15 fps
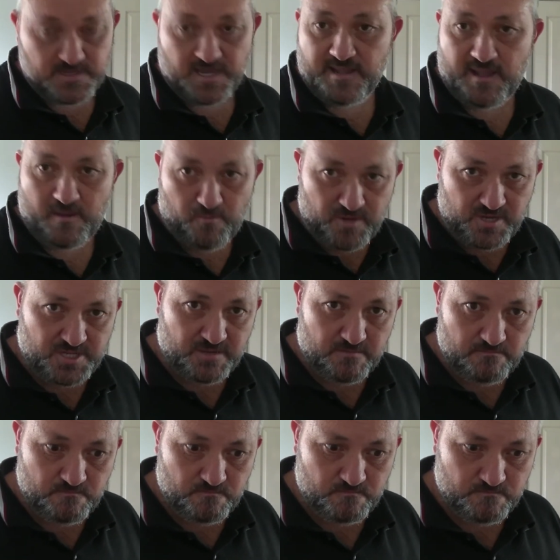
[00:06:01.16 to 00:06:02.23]
I don't wish
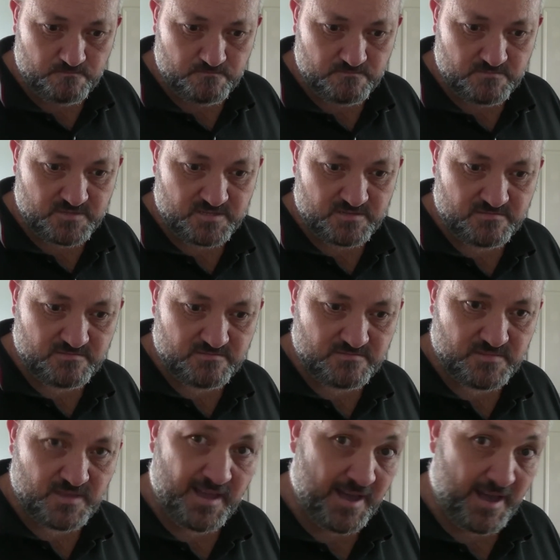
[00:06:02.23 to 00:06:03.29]
him a